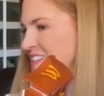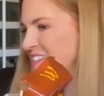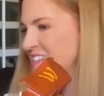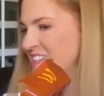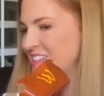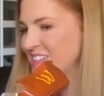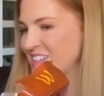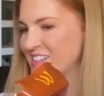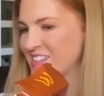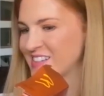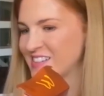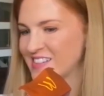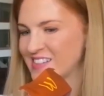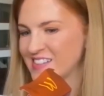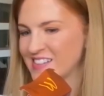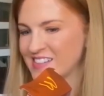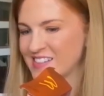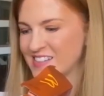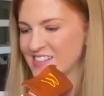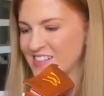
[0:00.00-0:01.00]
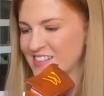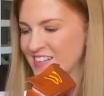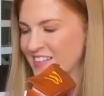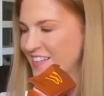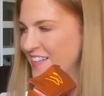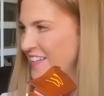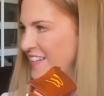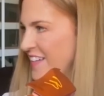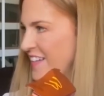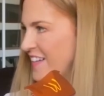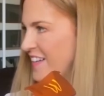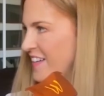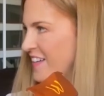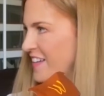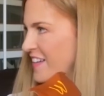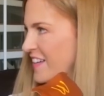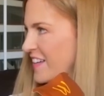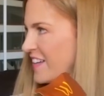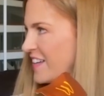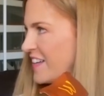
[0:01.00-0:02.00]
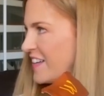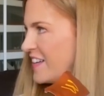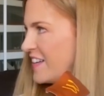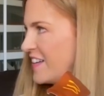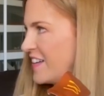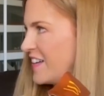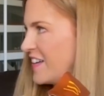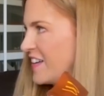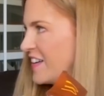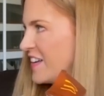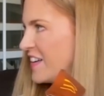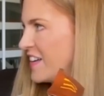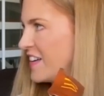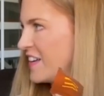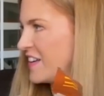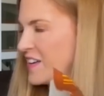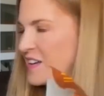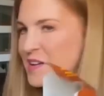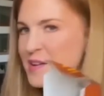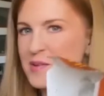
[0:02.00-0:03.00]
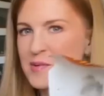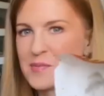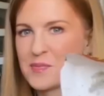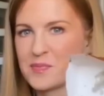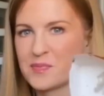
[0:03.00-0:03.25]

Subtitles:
This person isn't speaking.